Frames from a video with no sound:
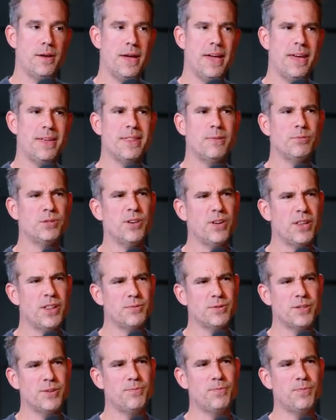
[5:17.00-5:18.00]
there was
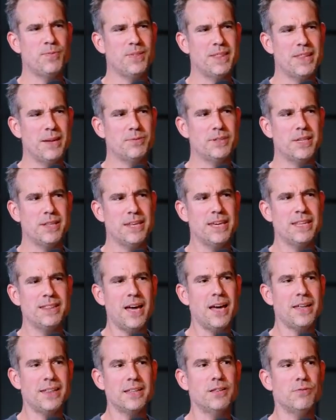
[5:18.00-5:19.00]
a thing
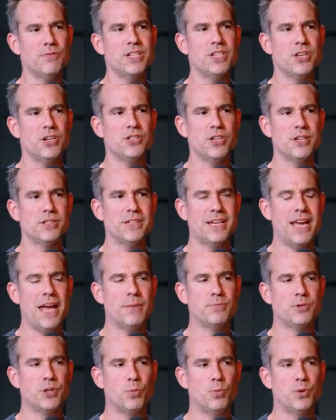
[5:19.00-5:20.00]
that I think the research doesn't
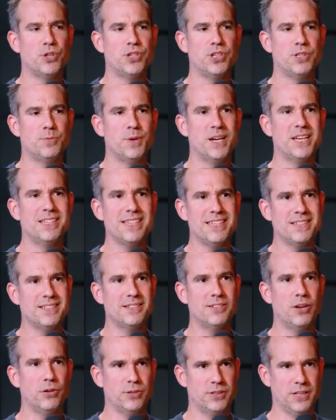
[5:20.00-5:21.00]
capture, which is because it's
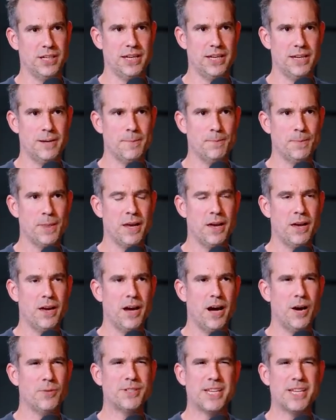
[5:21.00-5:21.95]
salty, I